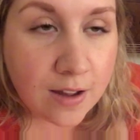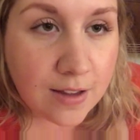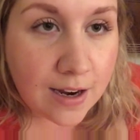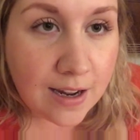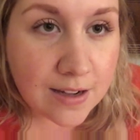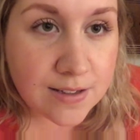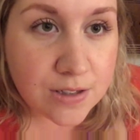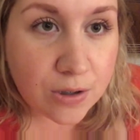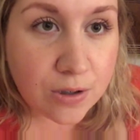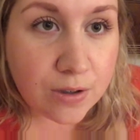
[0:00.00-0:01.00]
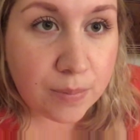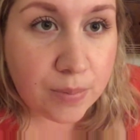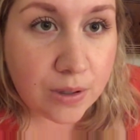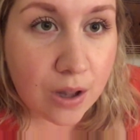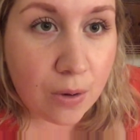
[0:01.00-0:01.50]
that I answered
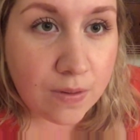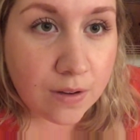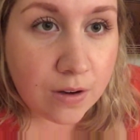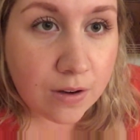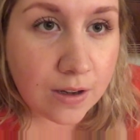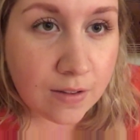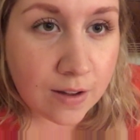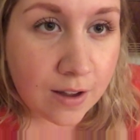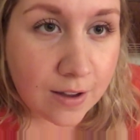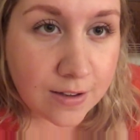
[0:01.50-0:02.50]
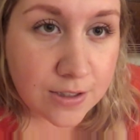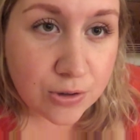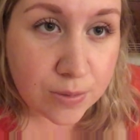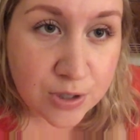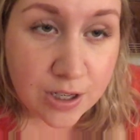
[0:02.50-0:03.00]
below in the
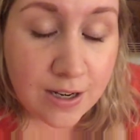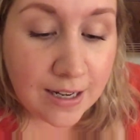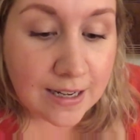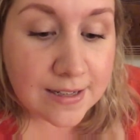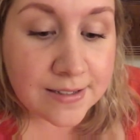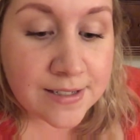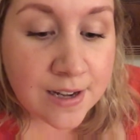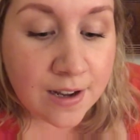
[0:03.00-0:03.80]
description. And